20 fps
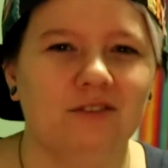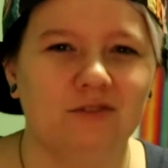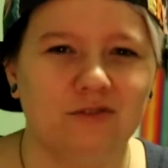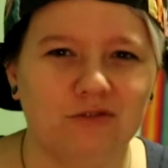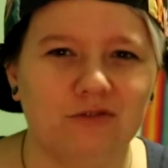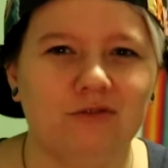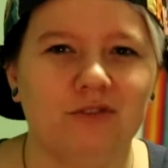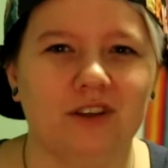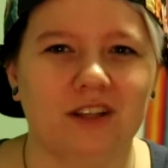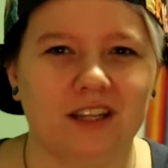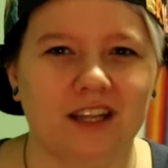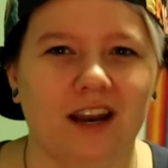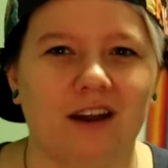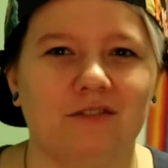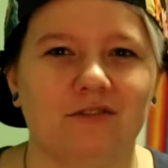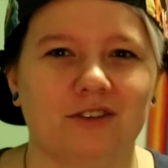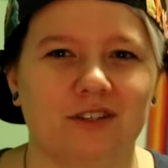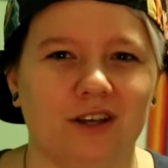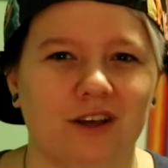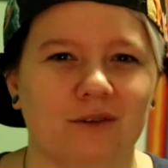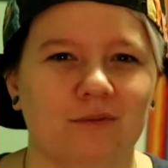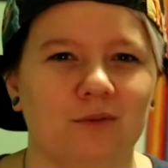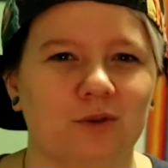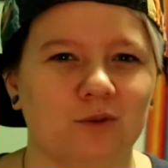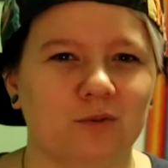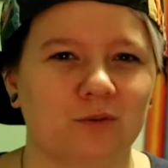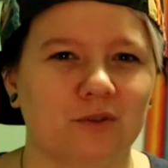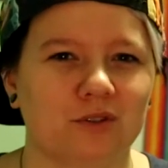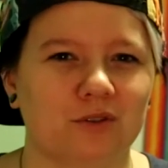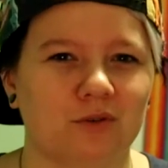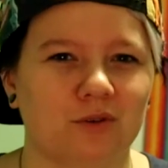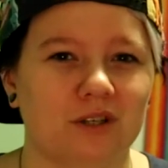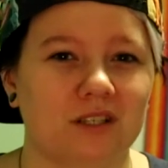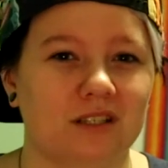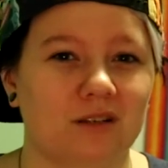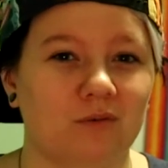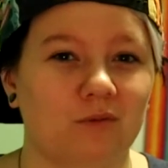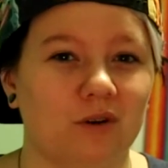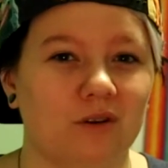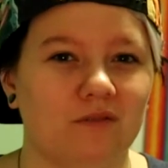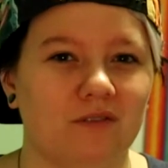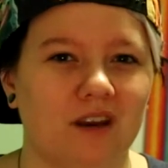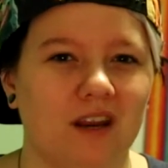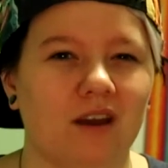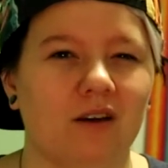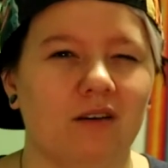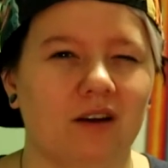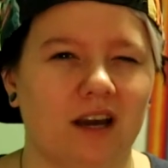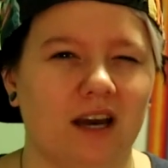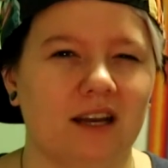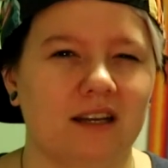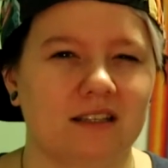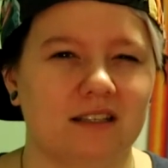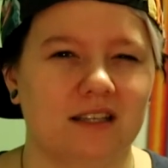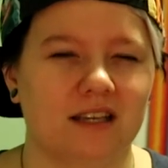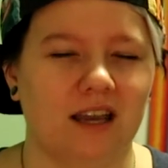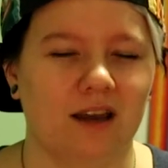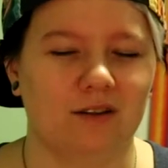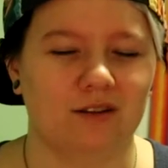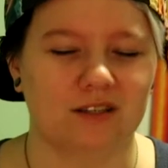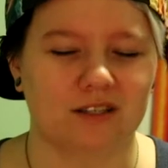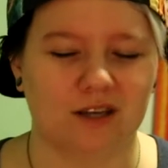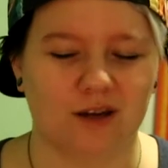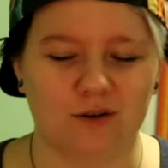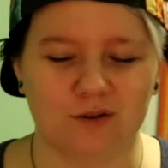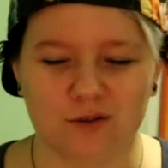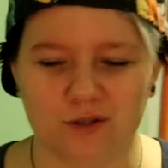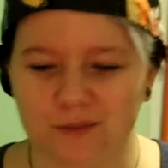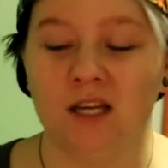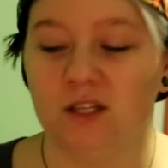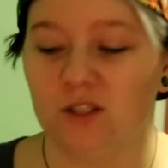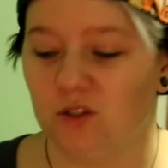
feel it out for telling multiple stories in one video and kind of see how this goes.